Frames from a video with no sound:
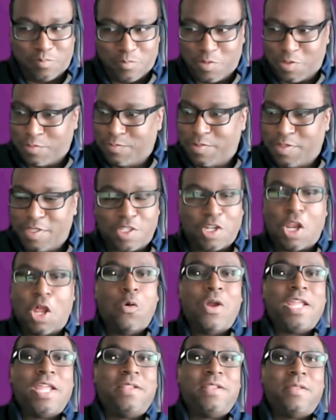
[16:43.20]

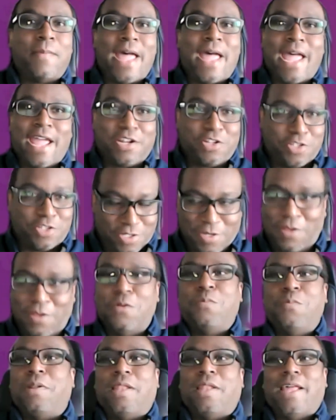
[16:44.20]
slowing the match,
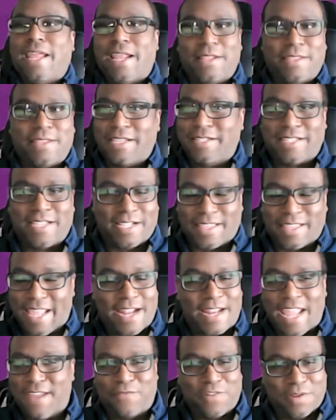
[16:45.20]
slow play and things like
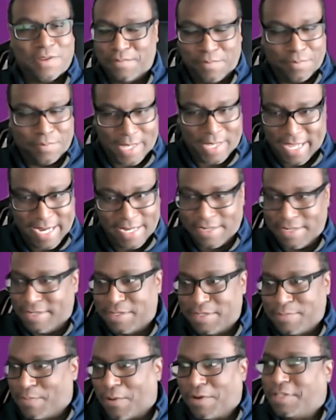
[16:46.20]
that, having
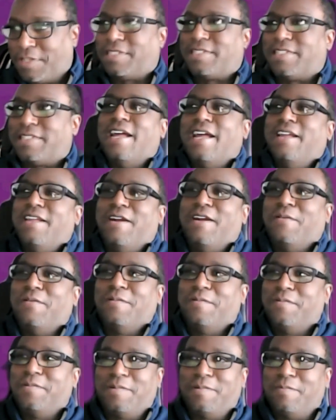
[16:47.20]
played sports
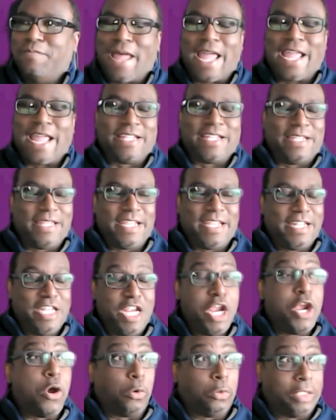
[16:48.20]
back in
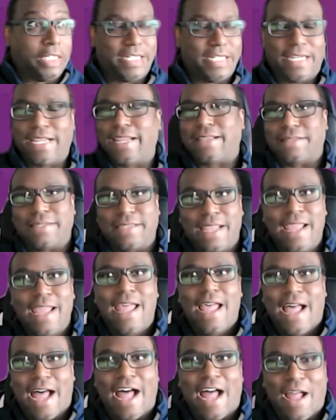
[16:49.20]
the olden days,
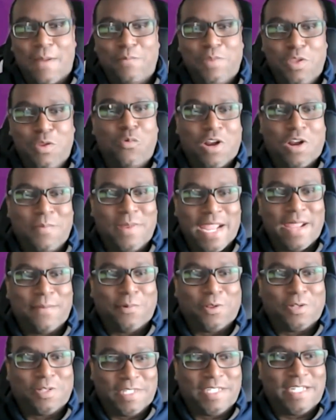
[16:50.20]
you want to be
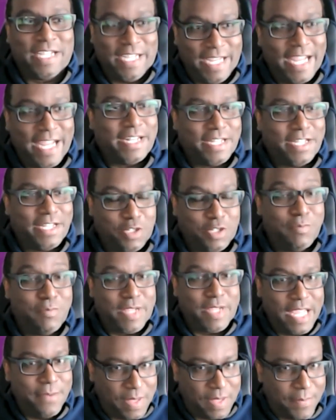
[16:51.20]
able to
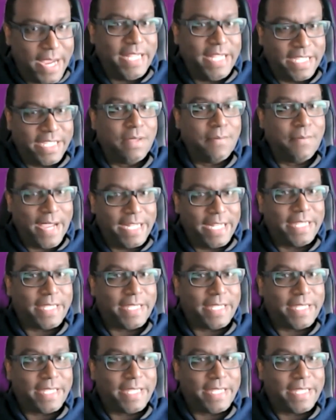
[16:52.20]
keep the main thing